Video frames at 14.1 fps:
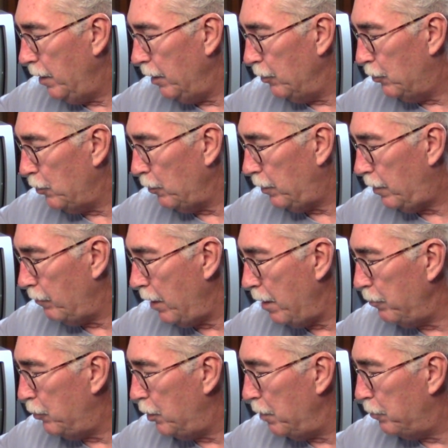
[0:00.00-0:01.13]
insert the
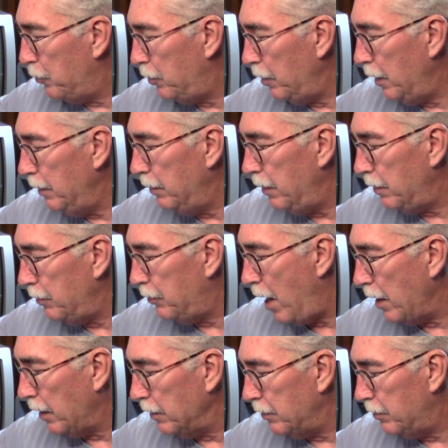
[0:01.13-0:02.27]
RAM chips into the
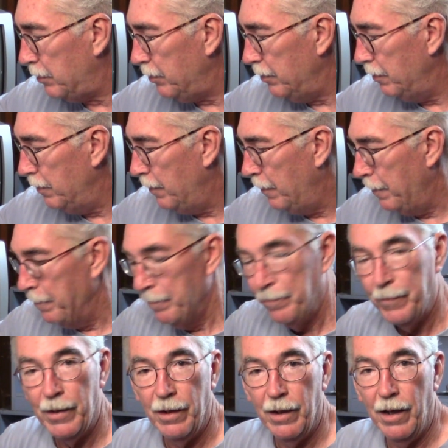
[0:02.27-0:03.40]
sockets,
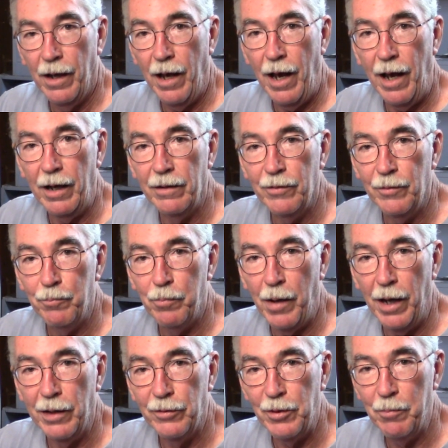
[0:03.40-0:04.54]
and
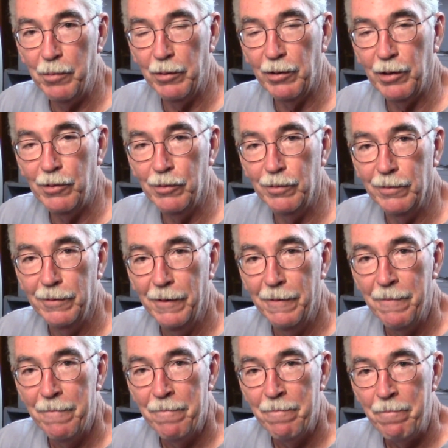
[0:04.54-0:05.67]
by some miracle,
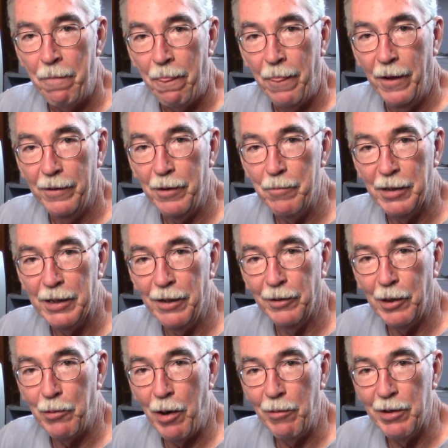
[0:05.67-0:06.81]
the
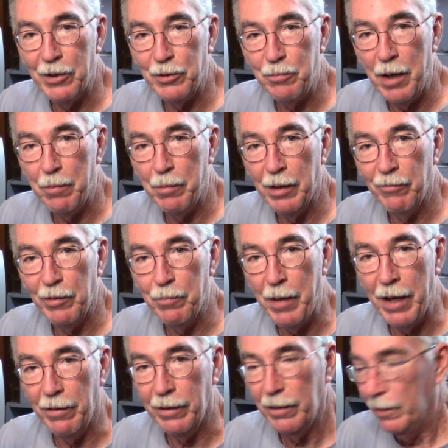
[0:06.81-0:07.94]
Mattel Aquarius may be
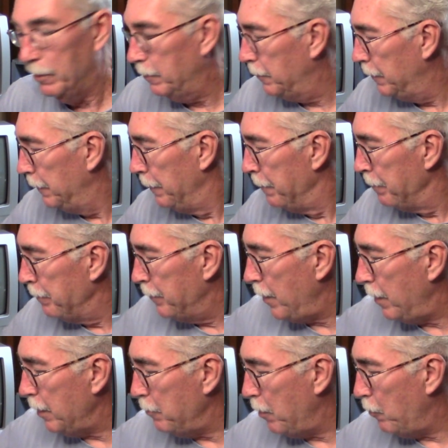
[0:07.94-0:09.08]
repaired. Now
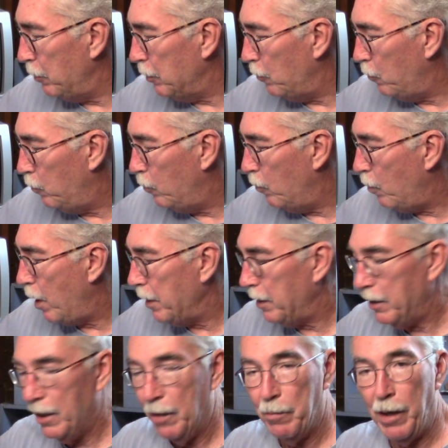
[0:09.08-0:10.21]
you might wonder, well, why
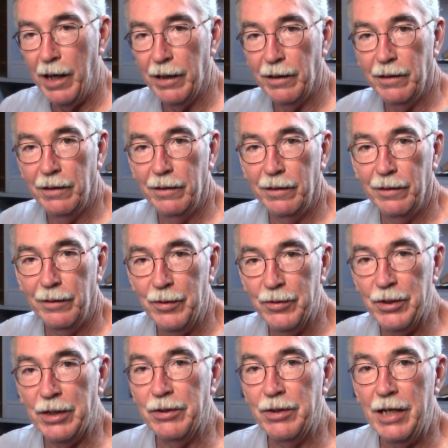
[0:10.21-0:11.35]
didn't I buy
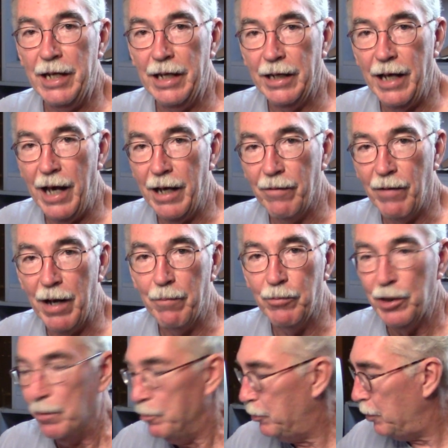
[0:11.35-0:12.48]
16K RAM
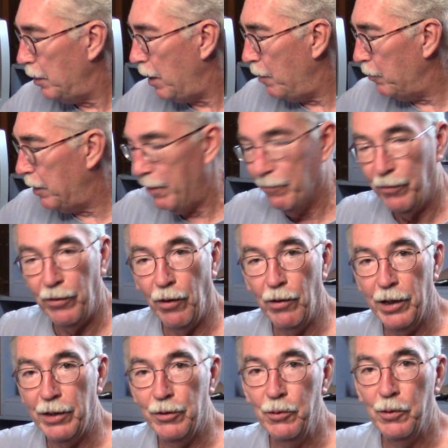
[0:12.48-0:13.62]
chips and I would have
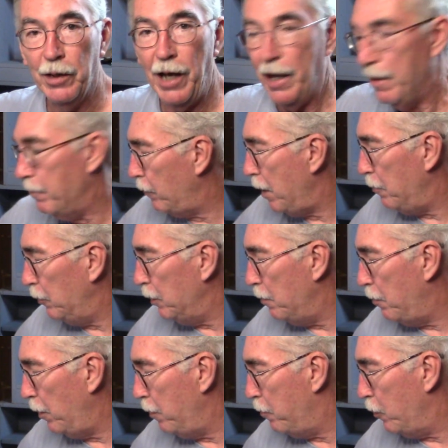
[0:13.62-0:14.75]
32K of RAM on the
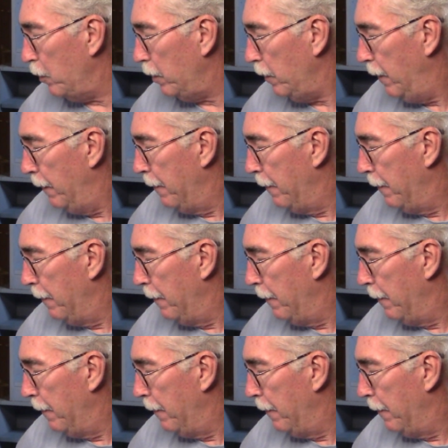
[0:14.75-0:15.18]
motherboard?